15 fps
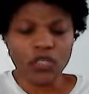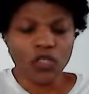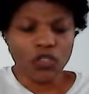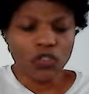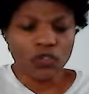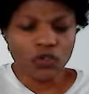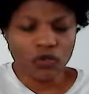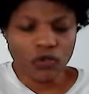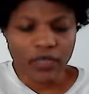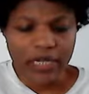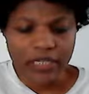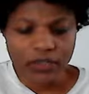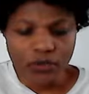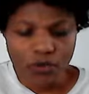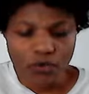So
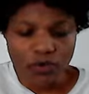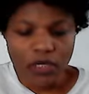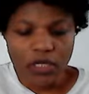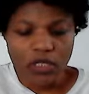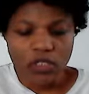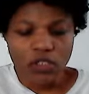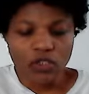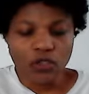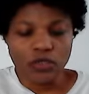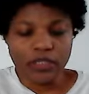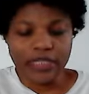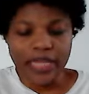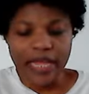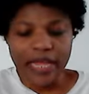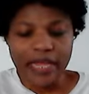let's go. So
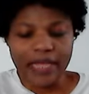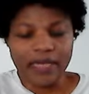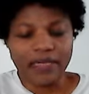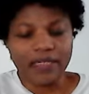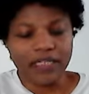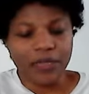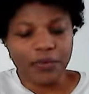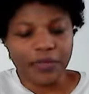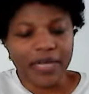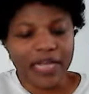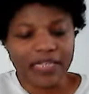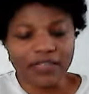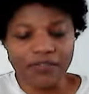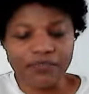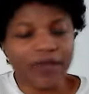then they will now
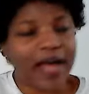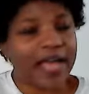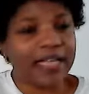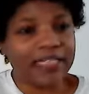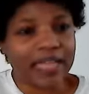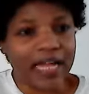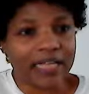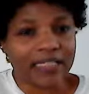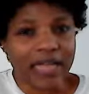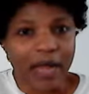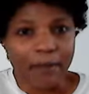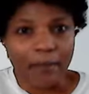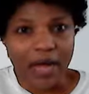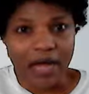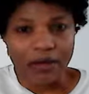divide that
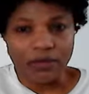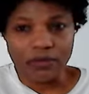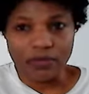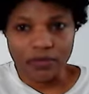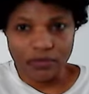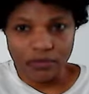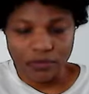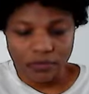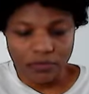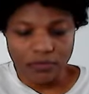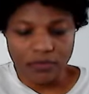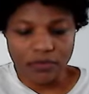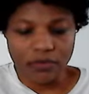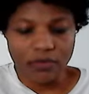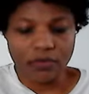amount,
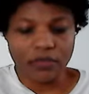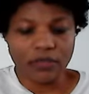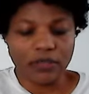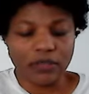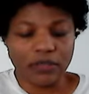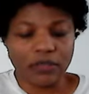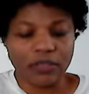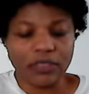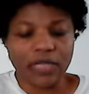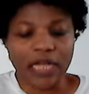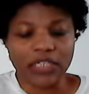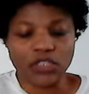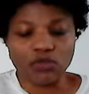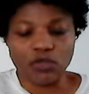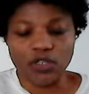
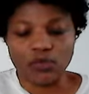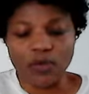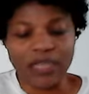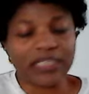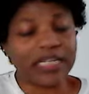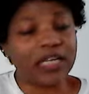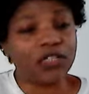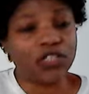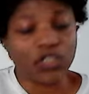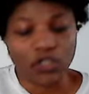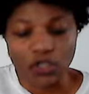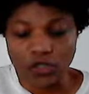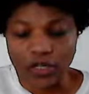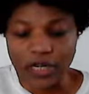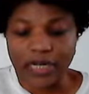that is
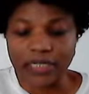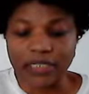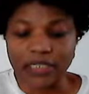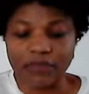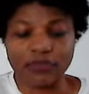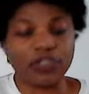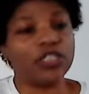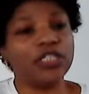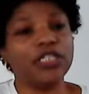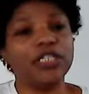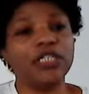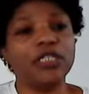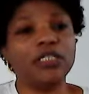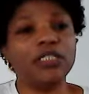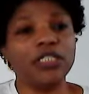
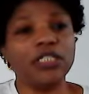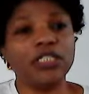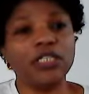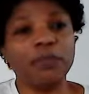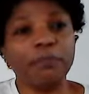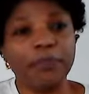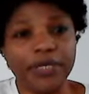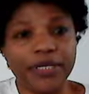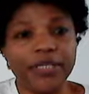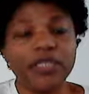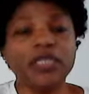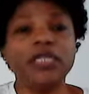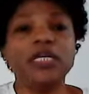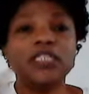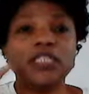21,673.60p,
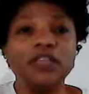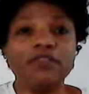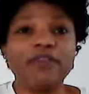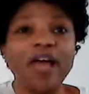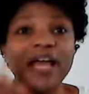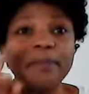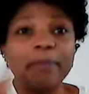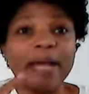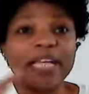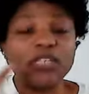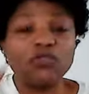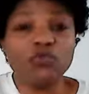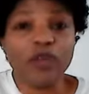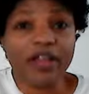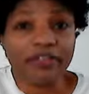divide by
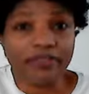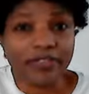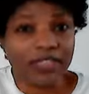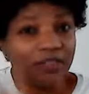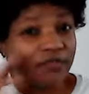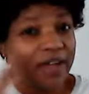12